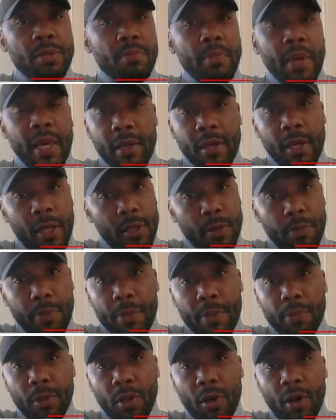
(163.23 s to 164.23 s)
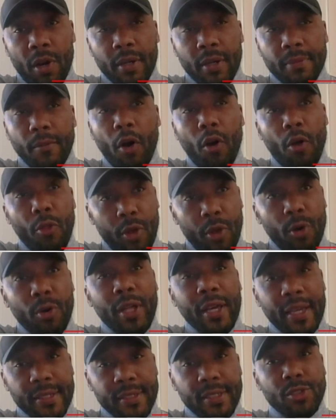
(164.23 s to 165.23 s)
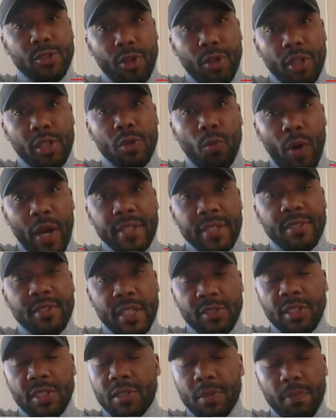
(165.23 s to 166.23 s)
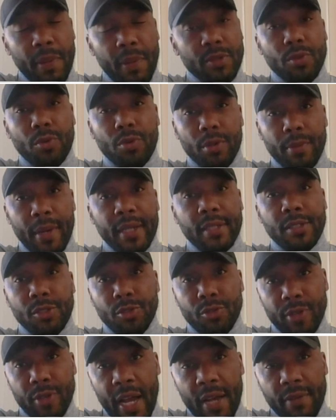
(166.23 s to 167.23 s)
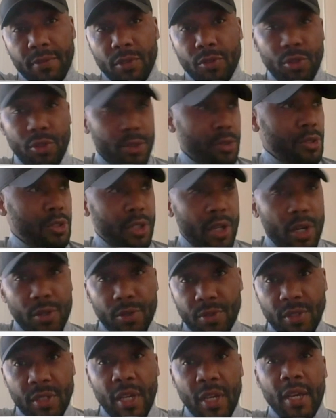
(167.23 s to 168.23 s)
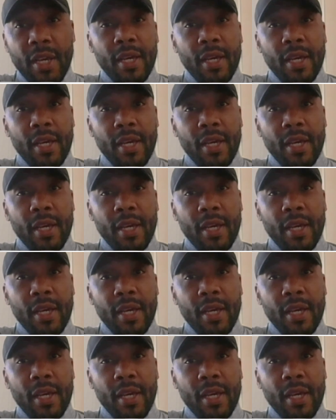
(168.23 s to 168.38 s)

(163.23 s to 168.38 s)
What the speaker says: than many other people are. Although, like I said, Charlie Weiss thinks he's the best quarterback in this draft. June Jones,